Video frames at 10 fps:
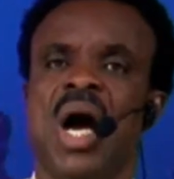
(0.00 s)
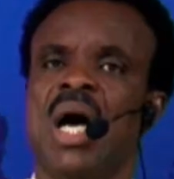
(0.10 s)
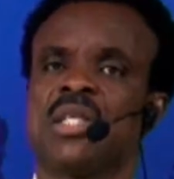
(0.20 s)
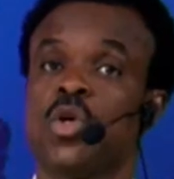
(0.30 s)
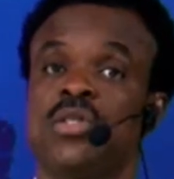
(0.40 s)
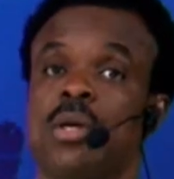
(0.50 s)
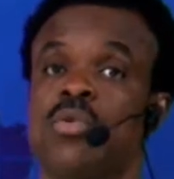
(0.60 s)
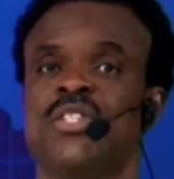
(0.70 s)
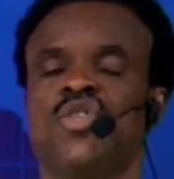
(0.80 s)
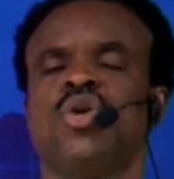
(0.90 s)
as your
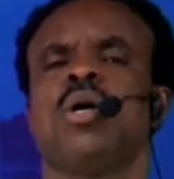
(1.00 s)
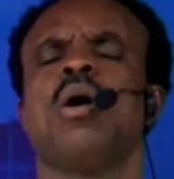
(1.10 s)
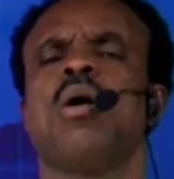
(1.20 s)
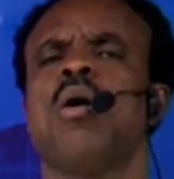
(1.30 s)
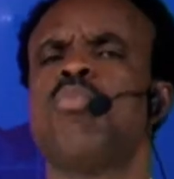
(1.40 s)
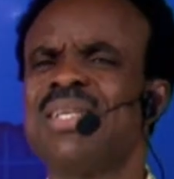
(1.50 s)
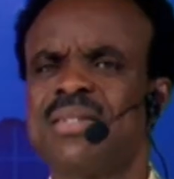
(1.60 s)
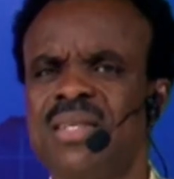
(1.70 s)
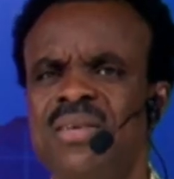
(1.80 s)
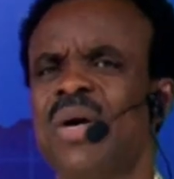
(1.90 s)
security or
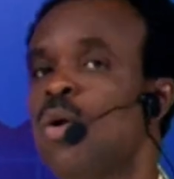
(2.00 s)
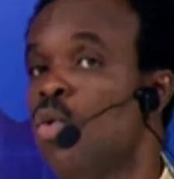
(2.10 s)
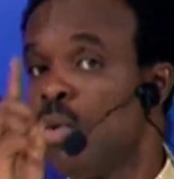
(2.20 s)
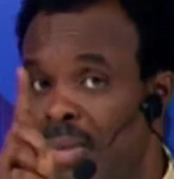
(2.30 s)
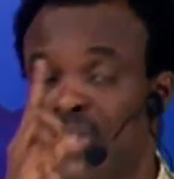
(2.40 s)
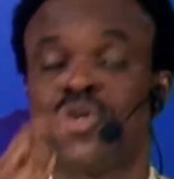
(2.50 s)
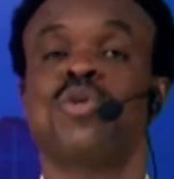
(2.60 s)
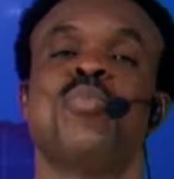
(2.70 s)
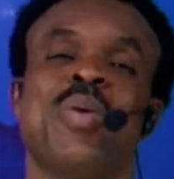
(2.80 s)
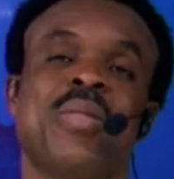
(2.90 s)
operative, make sure
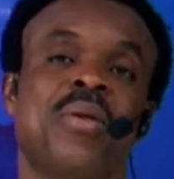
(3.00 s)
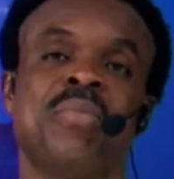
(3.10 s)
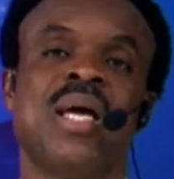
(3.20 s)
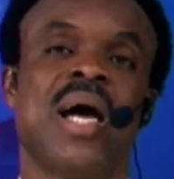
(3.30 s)
you pay them.